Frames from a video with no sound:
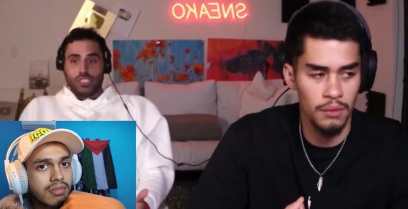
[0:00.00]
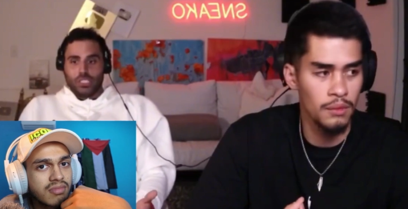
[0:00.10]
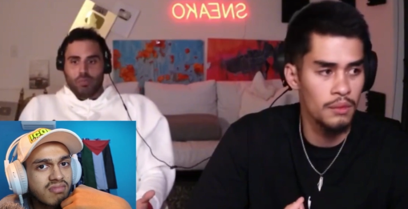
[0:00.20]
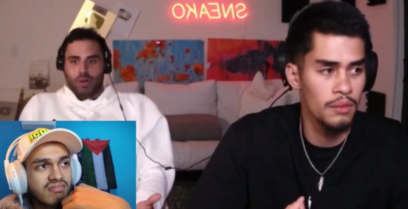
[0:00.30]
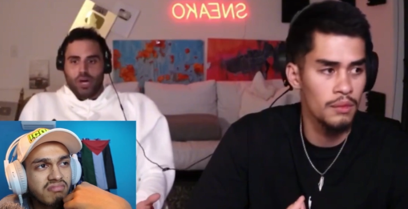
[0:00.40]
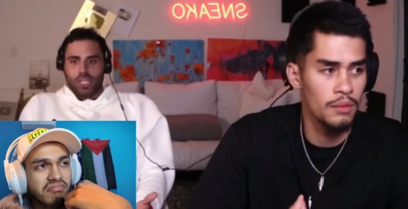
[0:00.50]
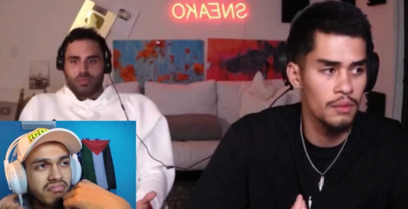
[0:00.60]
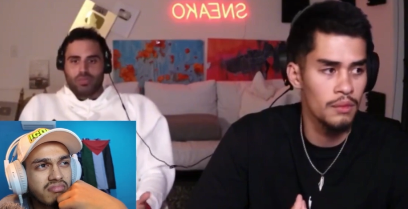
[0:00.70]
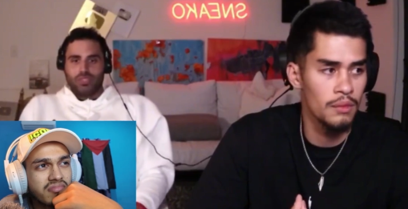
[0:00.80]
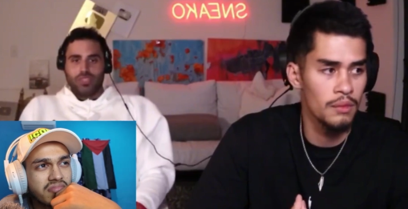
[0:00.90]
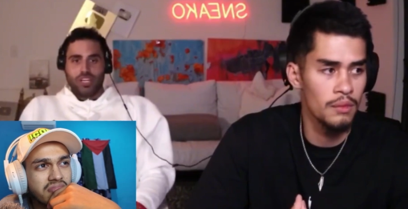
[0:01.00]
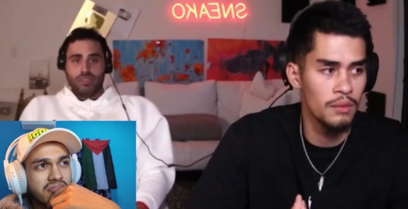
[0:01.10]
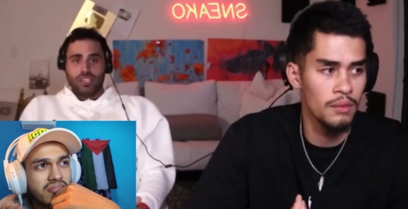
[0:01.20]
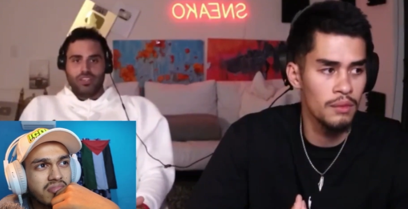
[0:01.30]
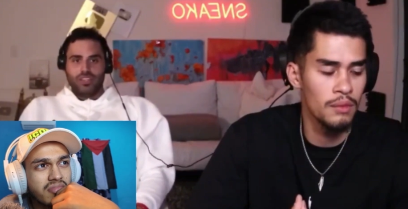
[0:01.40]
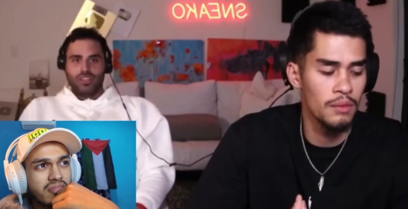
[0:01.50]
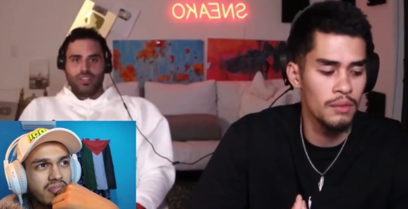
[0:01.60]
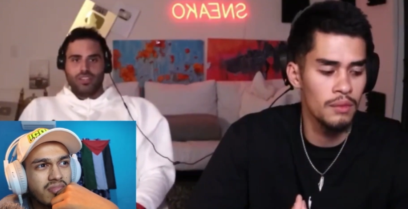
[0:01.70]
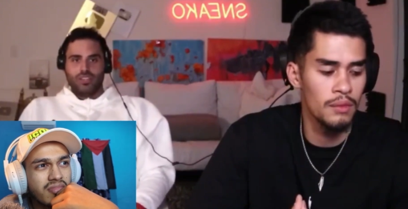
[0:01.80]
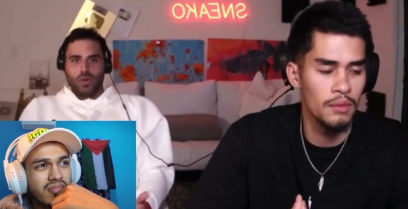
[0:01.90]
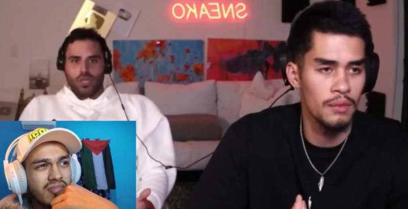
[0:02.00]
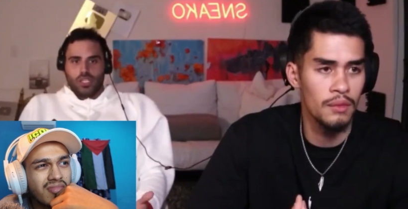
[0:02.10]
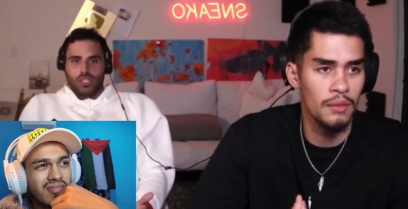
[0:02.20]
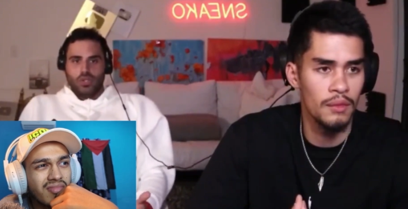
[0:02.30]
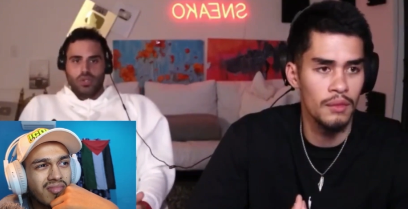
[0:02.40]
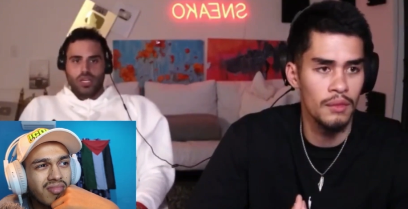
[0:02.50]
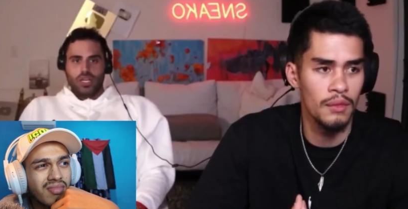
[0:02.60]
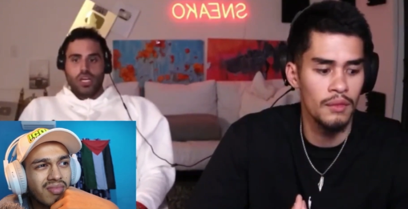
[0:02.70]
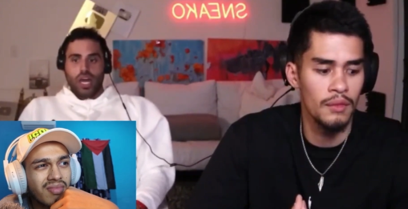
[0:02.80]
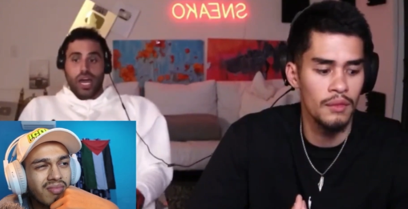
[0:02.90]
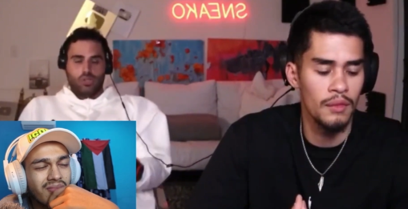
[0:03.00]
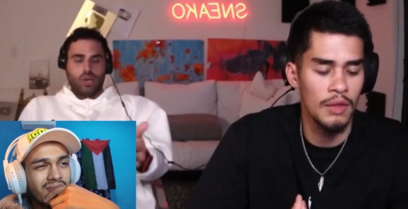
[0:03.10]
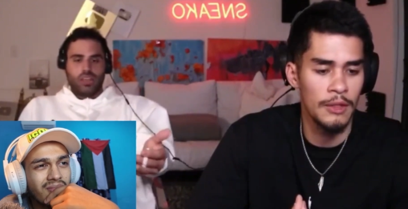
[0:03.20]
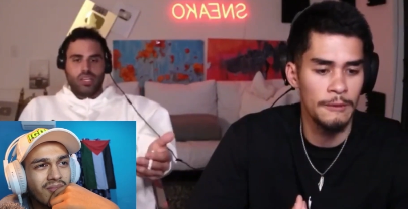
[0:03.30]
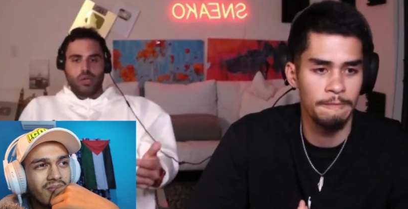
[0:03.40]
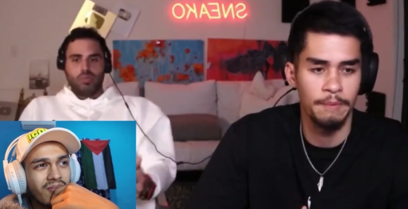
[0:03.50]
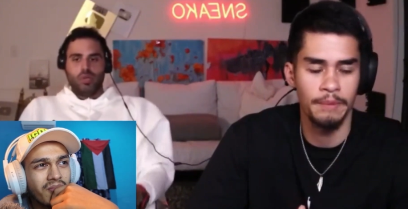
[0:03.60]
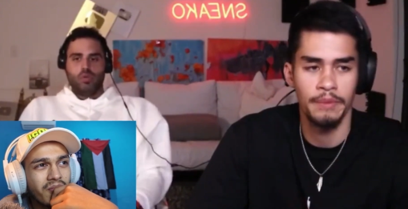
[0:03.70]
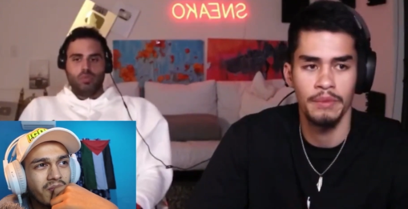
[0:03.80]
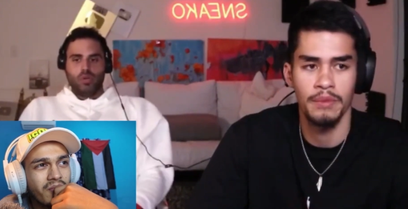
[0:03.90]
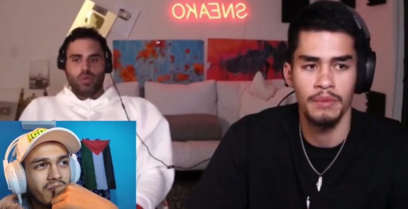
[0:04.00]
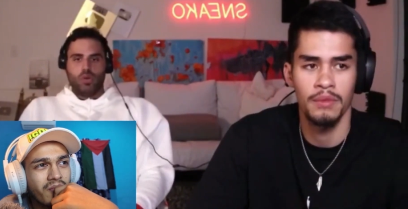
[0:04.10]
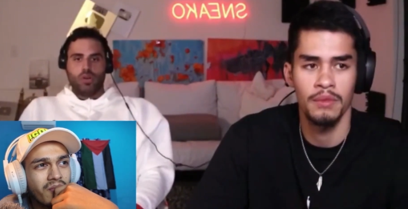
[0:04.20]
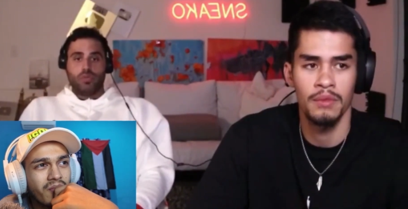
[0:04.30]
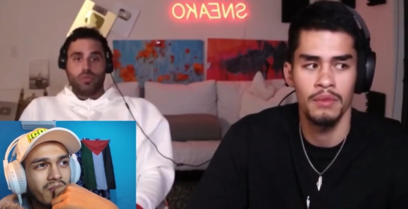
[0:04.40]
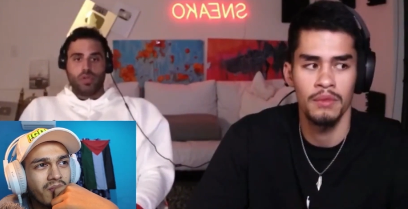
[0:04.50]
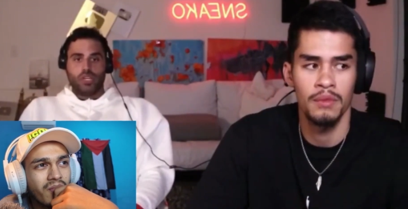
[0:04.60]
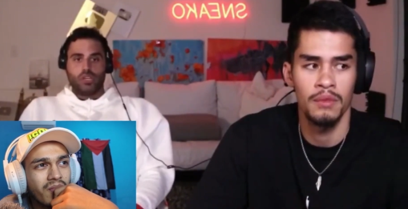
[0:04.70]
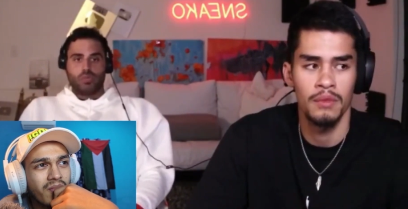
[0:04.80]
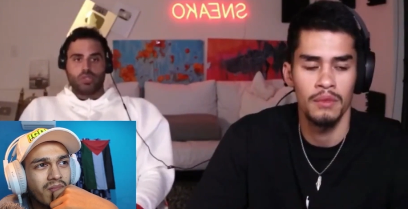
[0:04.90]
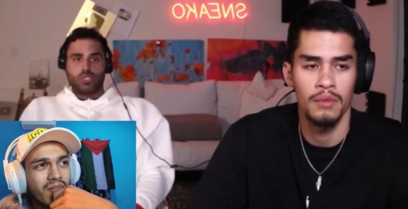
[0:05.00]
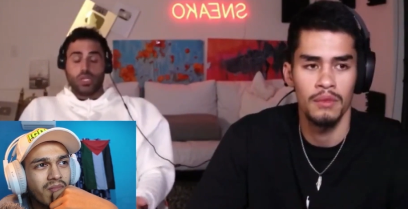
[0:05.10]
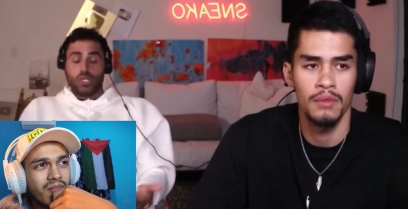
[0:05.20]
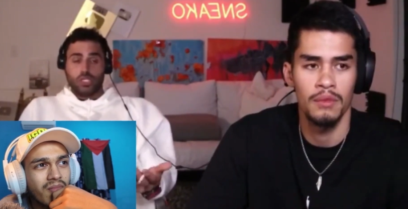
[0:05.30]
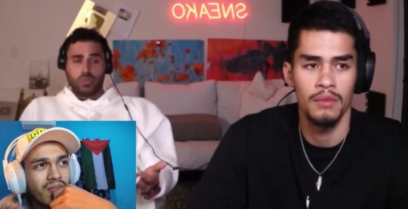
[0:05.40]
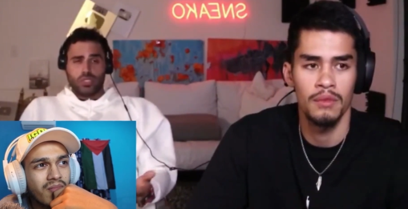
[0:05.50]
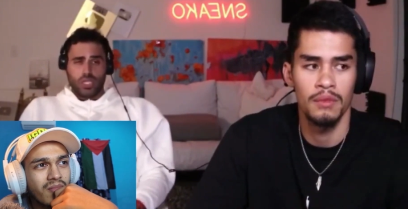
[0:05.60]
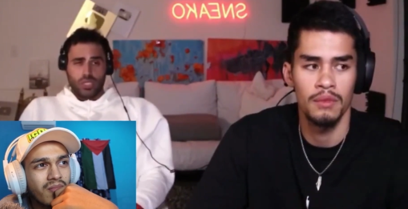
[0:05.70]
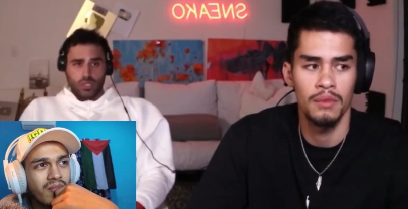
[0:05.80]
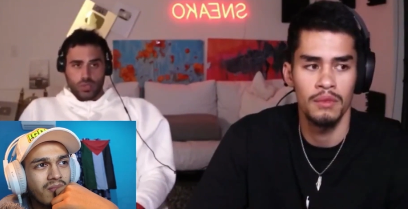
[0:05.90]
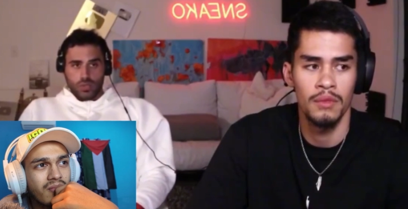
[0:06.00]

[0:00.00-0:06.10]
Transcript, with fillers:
Speaker 1: impossible. Not even no one can do it. I do. I think Khabib will be rewarded for being a good person, hundred percent.